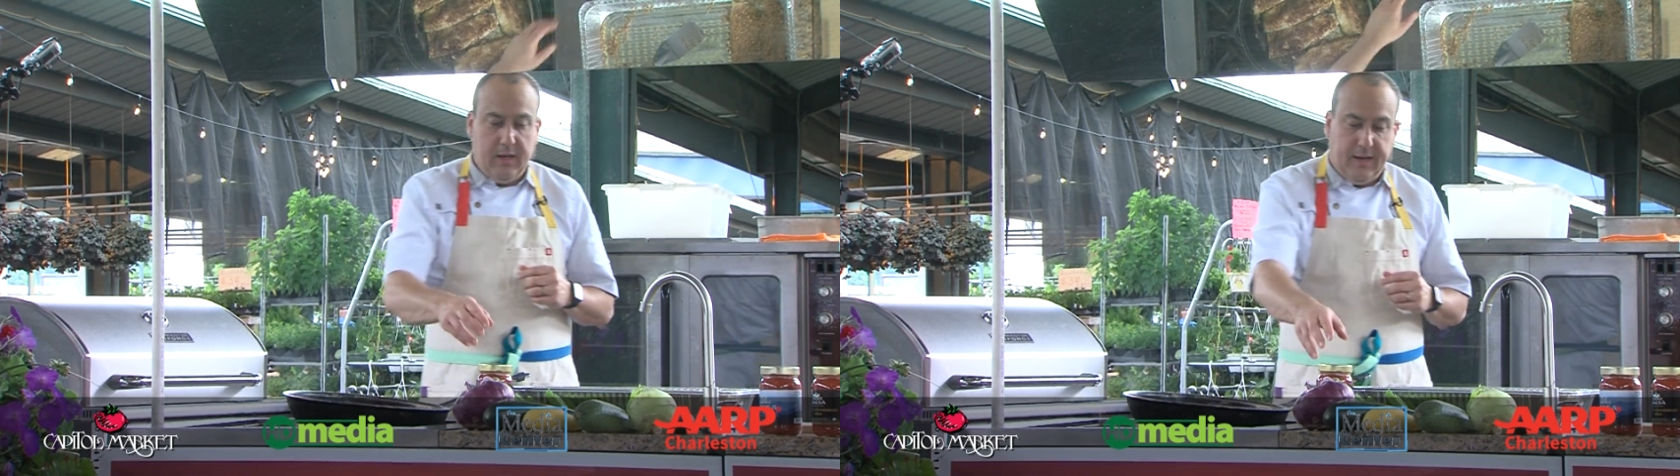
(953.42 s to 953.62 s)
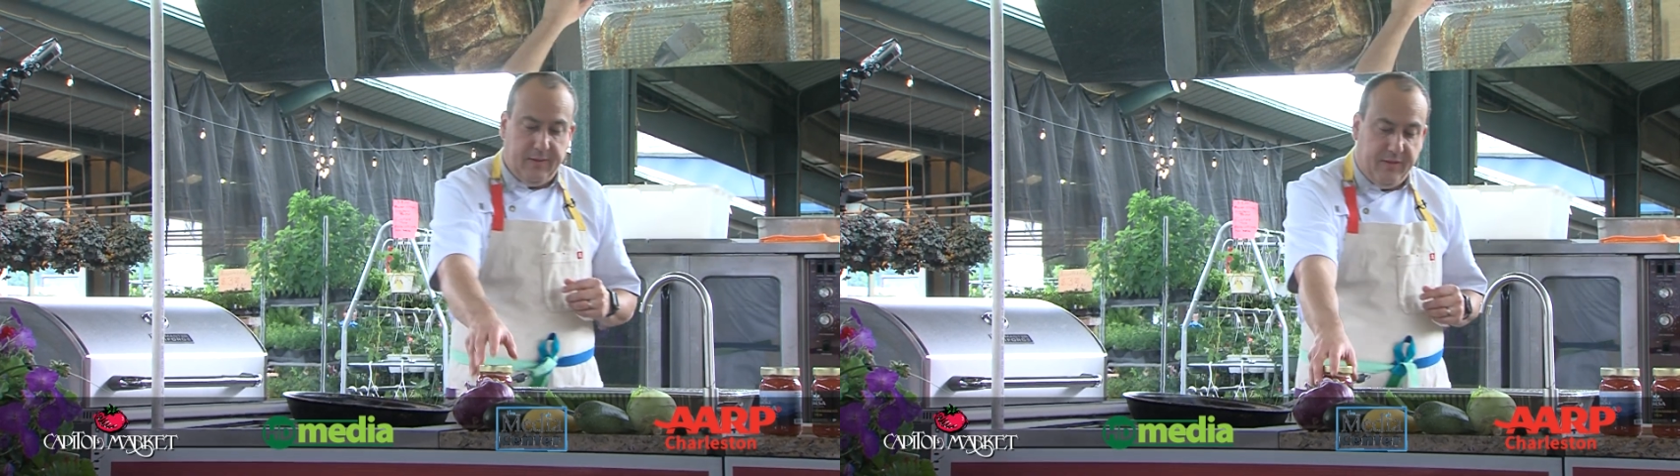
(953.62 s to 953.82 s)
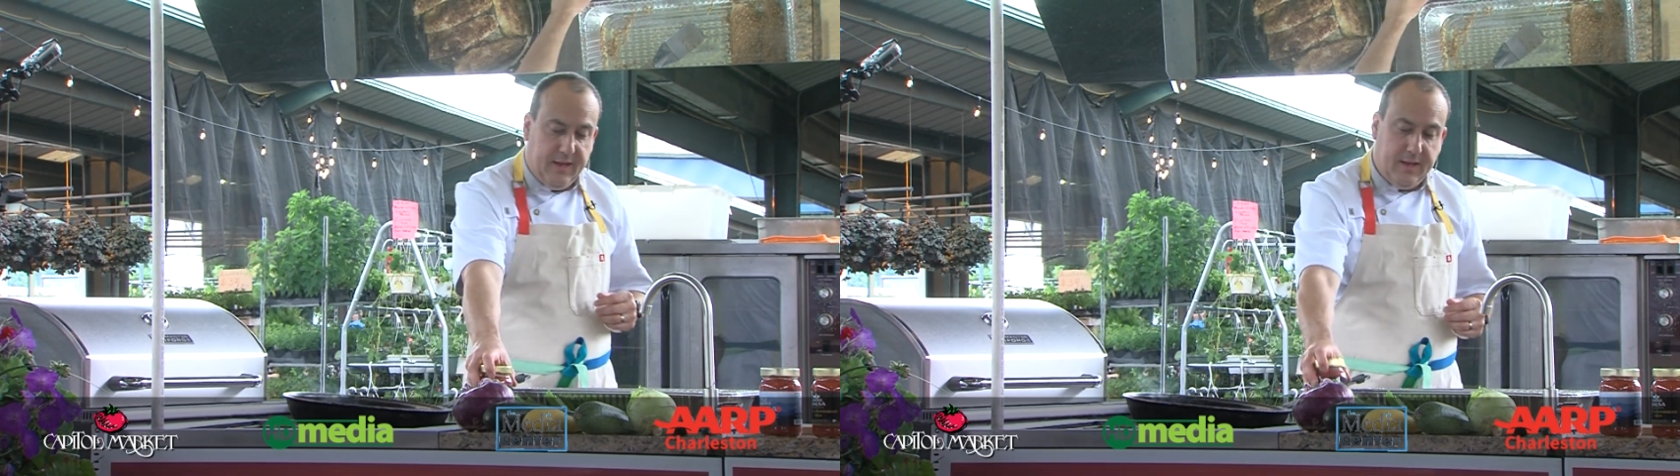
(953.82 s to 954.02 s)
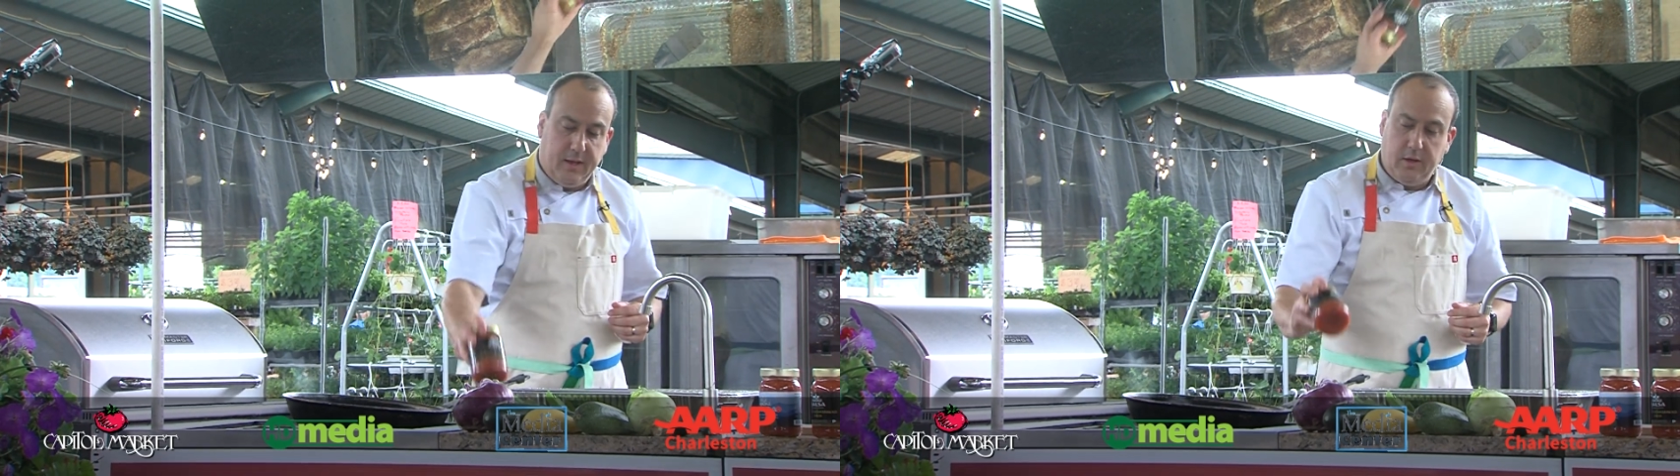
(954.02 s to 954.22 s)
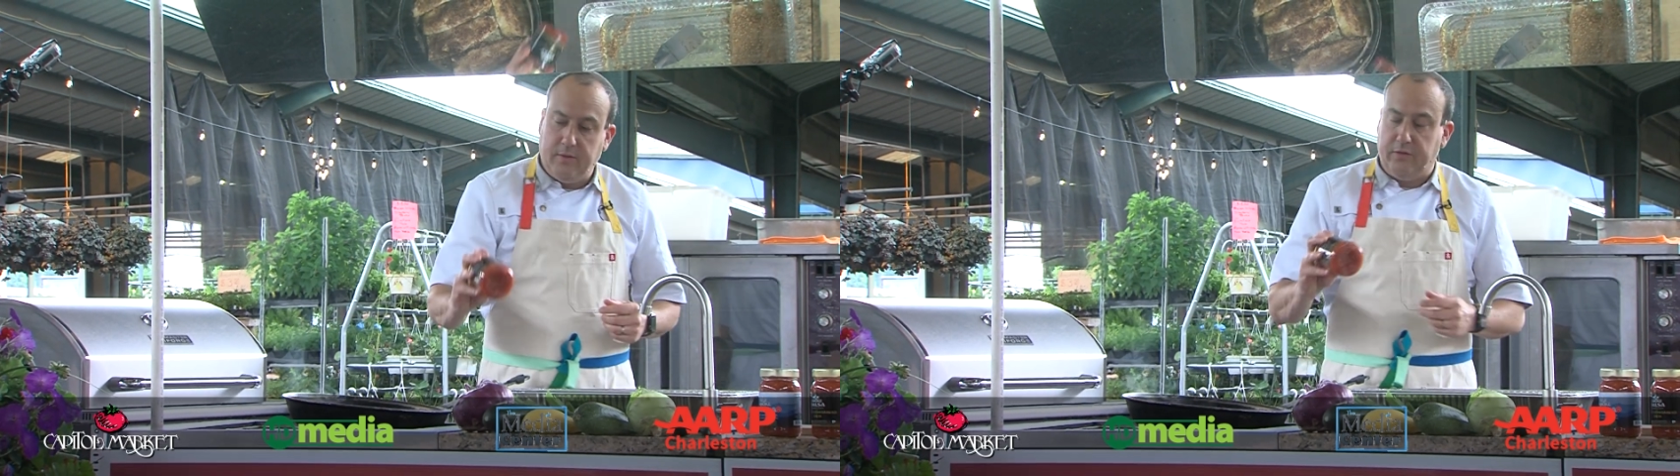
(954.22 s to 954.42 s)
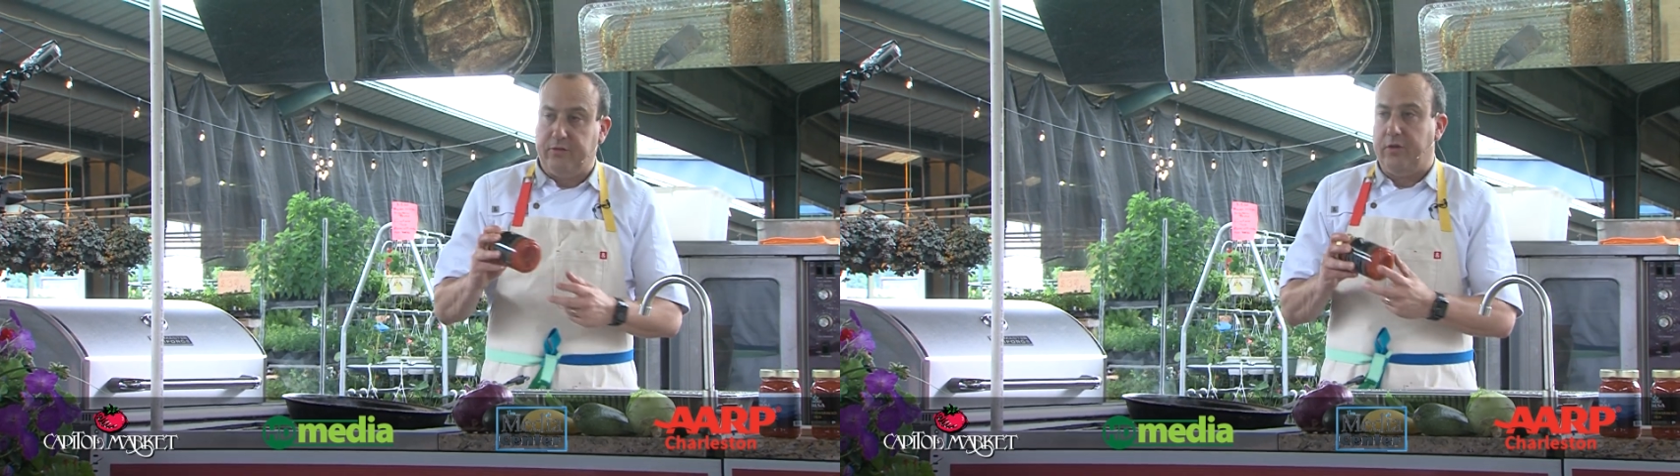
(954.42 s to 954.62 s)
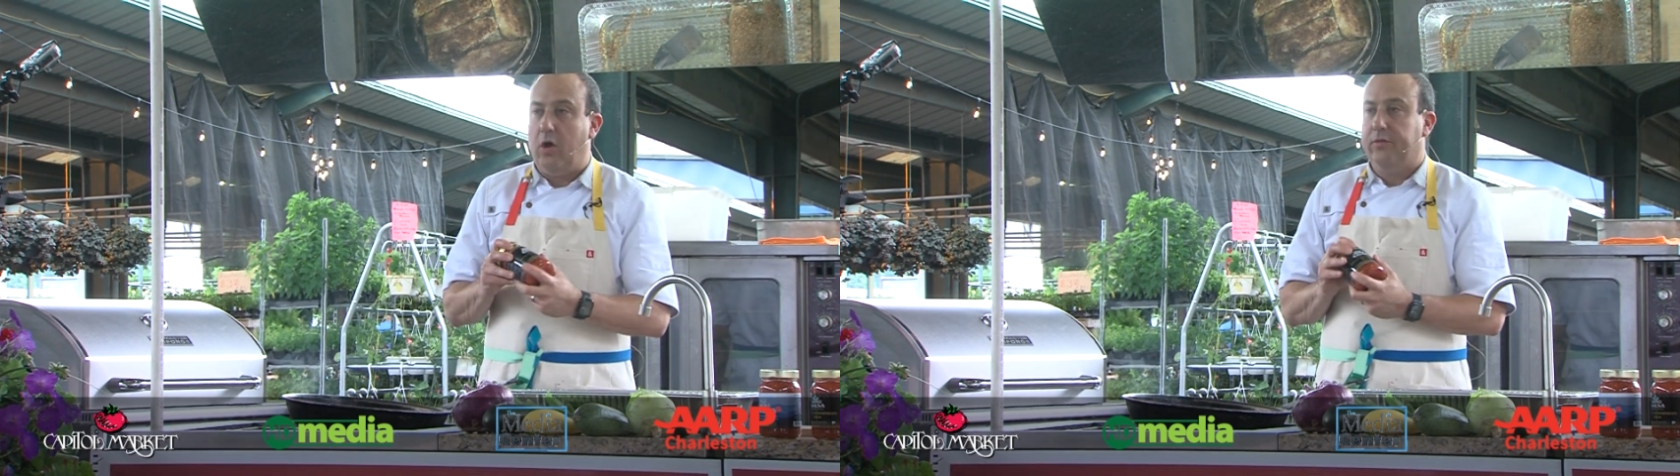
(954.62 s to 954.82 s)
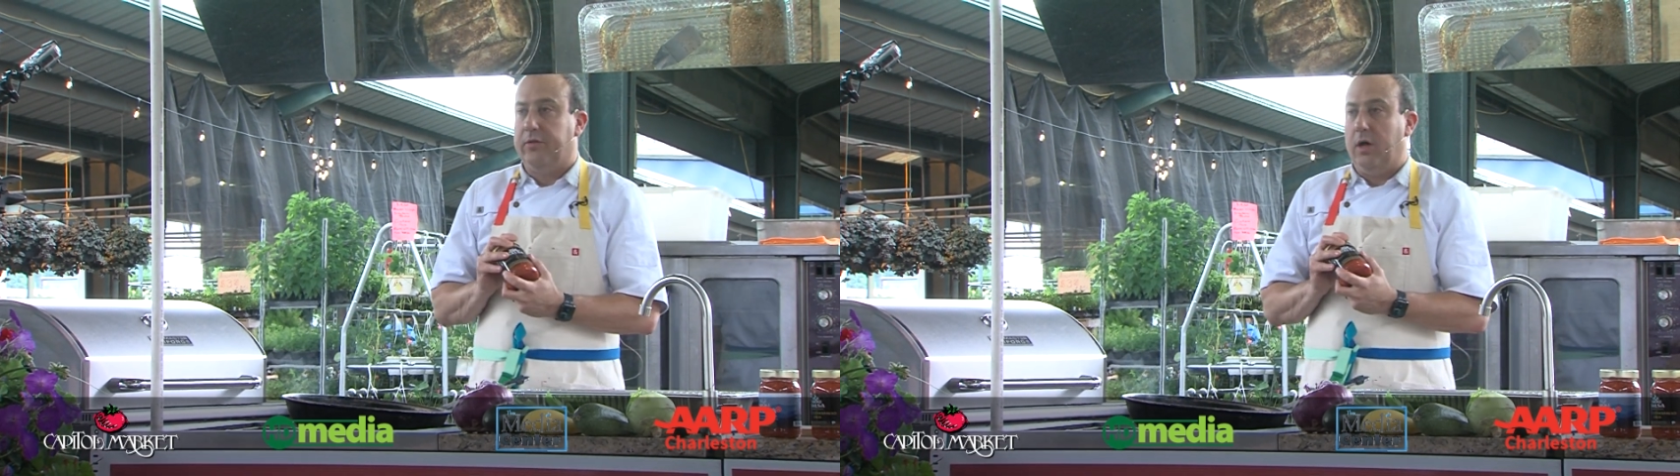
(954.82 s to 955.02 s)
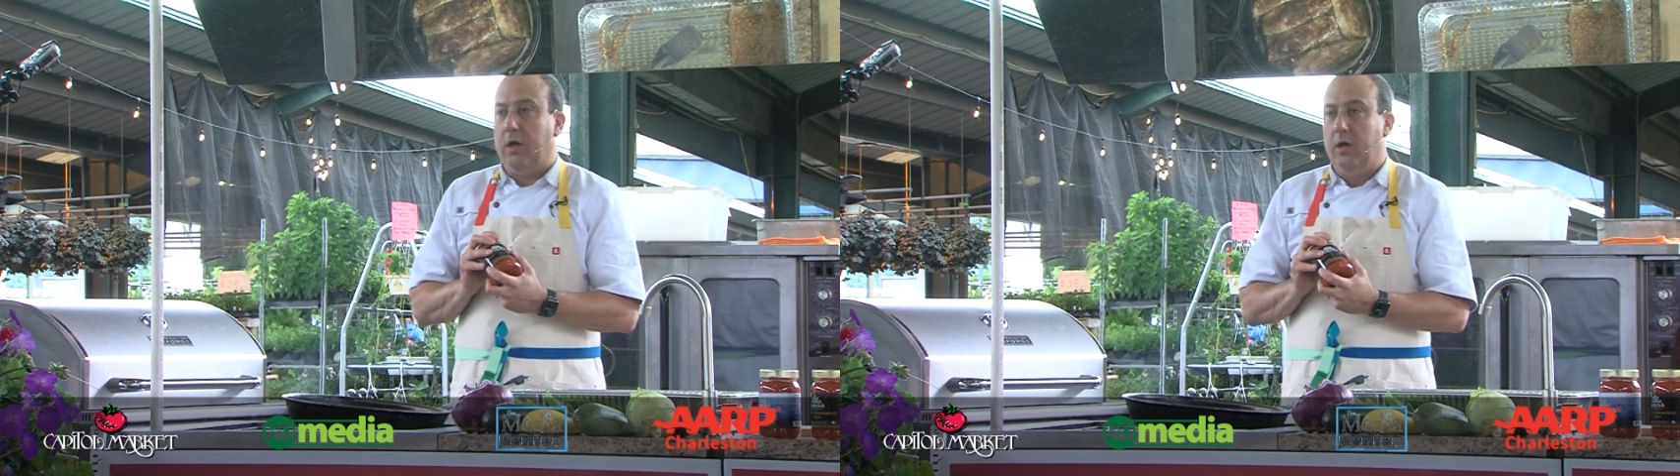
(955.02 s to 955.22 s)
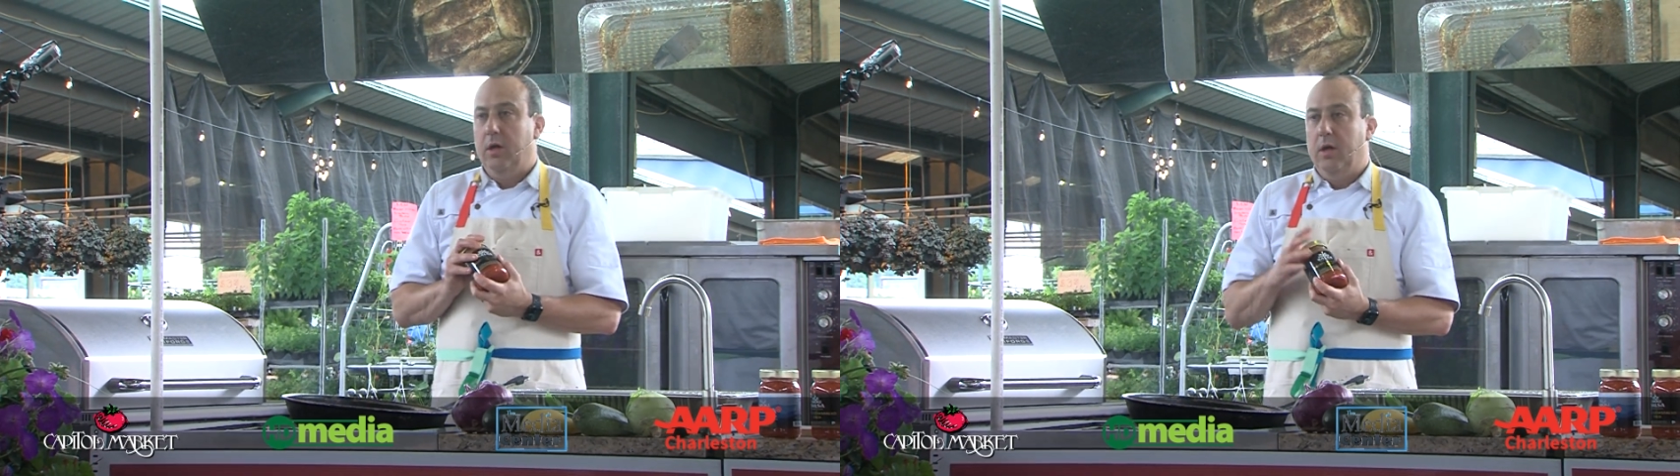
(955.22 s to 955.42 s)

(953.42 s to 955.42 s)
And then the salsa